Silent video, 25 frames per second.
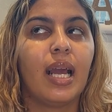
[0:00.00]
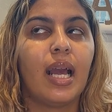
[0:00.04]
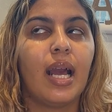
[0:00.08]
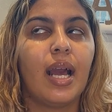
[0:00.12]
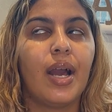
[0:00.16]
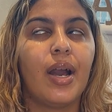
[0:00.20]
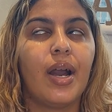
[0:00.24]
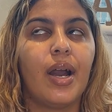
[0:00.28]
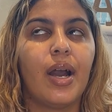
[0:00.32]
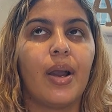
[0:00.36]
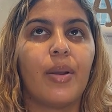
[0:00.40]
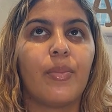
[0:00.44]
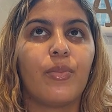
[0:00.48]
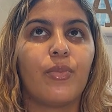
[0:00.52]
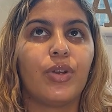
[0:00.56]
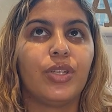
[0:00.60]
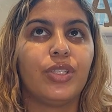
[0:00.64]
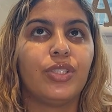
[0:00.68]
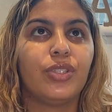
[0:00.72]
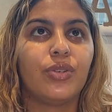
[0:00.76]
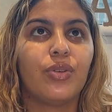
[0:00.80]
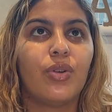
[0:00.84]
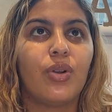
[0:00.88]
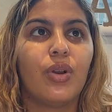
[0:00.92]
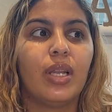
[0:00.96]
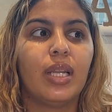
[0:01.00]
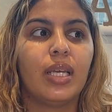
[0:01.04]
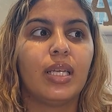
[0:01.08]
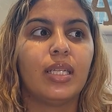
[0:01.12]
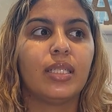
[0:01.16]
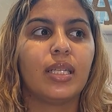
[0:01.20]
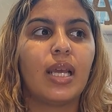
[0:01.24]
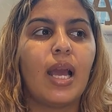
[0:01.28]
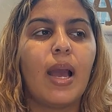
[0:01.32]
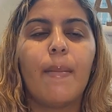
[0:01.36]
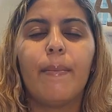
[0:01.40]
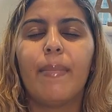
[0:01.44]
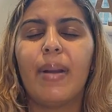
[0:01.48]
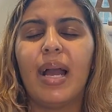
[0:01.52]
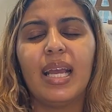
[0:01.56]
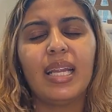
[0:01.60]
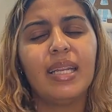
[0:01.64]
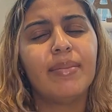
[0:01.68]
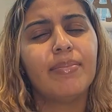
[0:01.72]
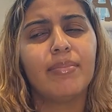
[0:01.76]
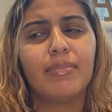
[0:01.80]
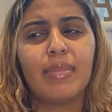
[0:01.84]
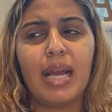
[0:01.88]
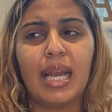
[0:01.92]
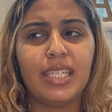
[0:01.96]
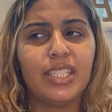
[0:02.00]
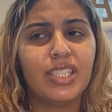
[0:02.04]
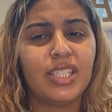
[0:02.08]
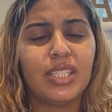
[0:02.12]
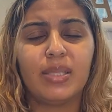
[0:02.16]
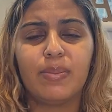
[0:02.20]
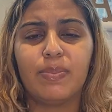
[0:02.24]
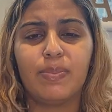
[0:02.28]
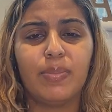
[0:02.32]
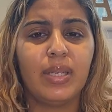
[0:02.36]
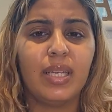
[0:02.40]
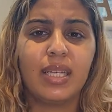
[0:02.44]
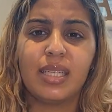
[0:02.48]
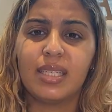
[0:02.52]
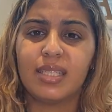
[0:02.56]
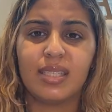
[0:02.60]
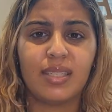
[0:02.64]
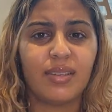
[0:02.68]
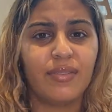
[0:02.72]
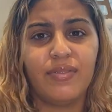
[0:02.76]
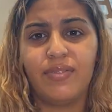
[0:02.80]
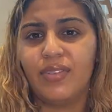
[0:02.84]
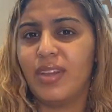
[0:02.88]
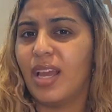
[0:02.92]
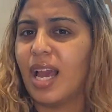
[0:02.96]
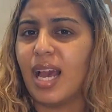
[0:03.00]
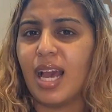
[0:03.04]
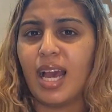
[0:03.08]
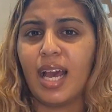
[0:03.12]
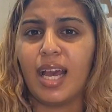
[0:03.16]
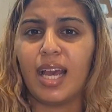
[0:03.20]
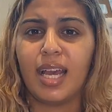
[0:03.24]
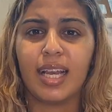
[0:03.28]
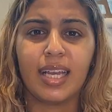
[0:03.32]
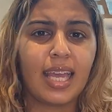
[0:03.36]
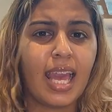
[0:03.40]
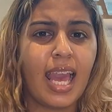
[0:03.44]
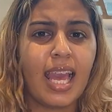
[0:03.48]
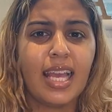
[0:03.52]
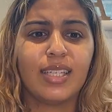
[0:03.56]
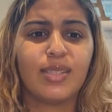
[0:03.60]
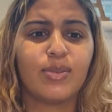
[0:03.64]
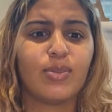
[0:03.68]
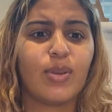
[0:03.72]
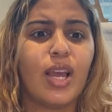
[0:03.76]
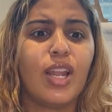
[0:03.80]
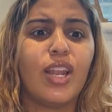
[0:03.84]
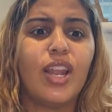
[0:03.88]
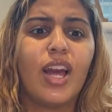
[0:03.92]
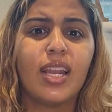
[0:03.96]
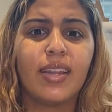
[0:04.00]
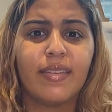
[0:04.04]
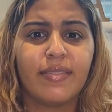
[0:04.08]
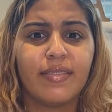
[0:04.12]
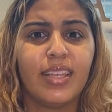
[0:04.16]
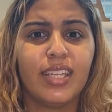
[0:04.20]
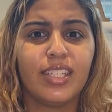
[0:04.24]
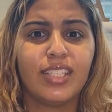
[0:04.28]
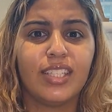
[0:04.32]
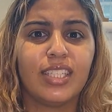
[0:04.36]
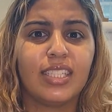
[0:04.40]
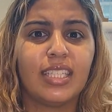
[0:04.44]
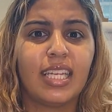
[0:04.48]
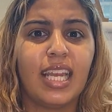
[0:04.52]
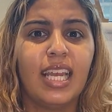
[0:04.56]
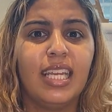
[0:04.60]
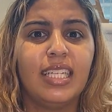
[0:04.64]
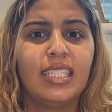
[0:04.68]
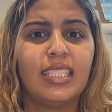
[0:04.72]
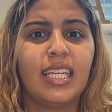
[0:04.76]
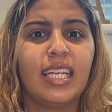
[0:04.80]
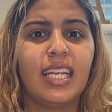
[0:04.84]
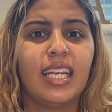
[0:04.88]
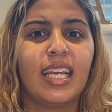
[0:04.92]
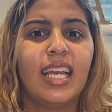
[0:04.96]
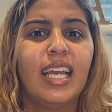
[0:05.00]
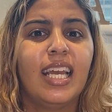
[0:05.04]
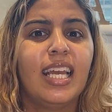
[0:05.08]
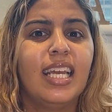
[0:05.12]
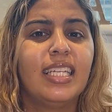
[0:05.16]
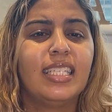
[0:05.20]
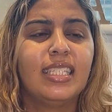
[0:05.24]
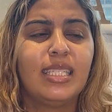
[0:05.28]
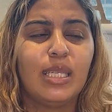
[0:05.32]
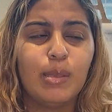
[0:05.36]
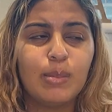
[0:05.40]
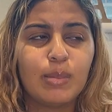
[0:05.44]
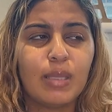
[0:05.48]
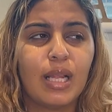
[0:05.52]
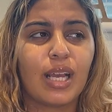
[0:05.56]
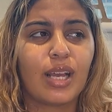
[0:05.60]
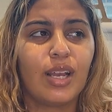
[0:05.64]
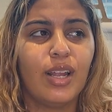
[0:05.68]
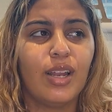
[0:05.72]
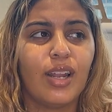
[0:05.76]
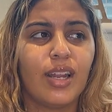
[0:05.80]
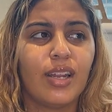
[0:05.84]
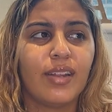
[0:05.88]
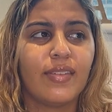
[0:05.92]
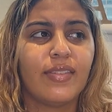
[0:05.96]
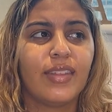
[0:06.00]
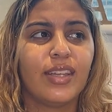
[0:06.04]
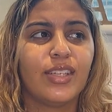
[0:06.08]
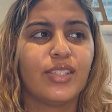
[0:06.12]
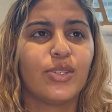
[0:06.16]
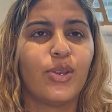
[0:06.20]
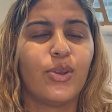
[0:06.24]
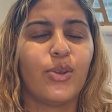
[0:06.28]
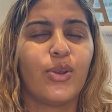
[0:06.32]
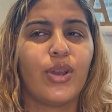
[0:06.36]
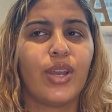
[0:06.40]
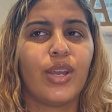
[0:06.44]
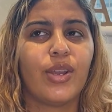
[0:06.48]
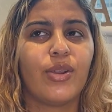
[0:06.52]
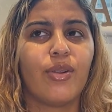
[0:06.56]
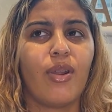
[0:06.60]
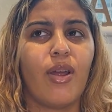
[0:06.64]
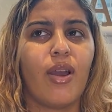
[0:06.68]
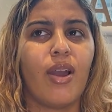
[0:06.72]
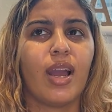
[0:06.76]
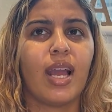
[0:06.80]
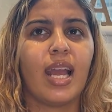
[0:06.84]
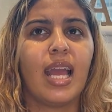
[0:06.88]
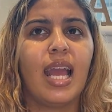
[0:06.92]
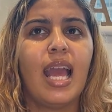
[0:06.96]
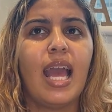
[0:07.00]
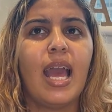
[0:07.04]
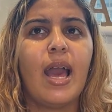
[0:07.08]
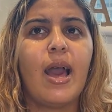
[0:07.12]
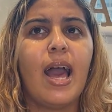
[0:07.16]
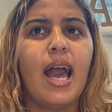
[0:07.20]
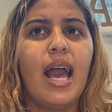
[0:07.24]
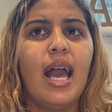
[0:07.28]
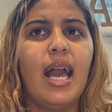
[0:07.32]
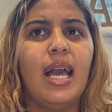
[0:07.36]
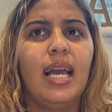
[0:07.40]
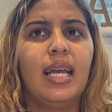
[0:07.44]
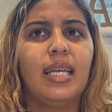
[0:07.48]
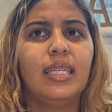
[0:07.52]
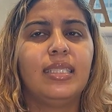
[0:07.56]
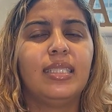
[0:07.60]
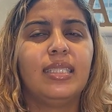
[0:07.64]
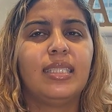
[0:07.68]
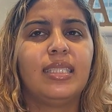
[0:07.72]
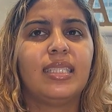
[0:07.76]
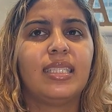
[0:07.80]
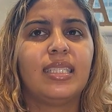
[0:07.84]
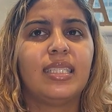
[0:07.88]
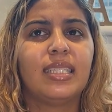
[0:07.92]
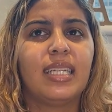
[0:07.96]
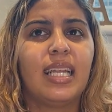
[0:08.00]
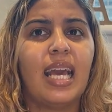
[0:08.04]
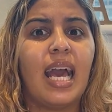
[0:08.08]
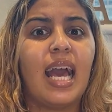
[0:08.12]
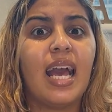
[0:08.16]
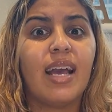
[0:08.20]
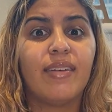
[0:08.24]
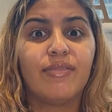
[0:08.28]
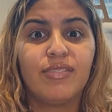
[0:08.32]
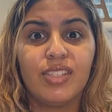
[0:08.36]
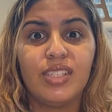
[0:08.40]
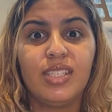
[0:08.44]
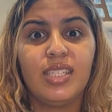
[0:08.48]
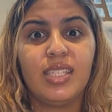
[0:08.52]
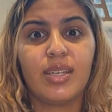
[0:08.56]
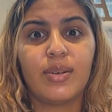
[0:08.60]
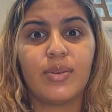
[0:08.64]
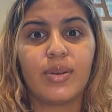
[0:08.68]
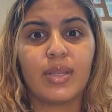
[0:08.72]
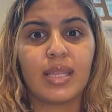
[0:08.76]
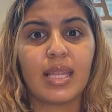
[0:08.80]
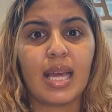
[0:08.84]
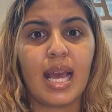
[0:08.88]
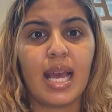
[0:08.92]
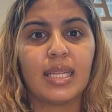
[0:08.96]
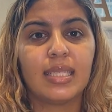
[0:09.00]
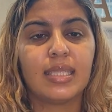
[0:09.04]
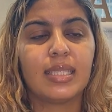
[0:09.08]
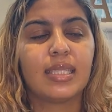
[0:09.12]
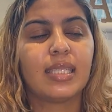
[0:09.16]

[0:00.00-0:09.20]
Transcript: mine might just be a severe case where a lot of things are changing. It seems like a lot of things are going wrong. and I have to deal with that.